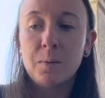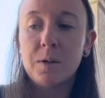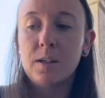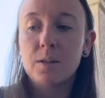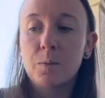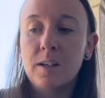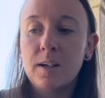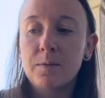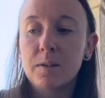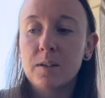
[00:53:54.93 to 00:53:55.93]
because we
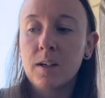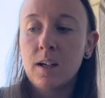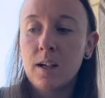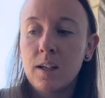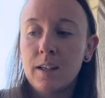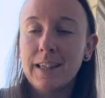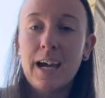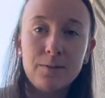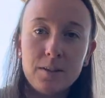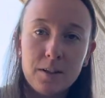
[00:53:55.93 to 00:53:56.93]
never
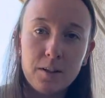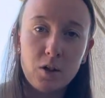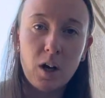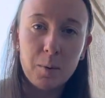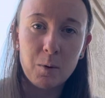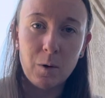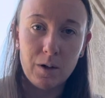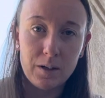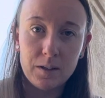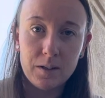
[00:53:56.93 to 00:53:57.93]
left the choppy
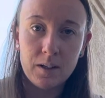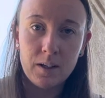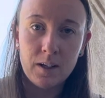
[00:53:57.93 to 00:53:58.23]
waters.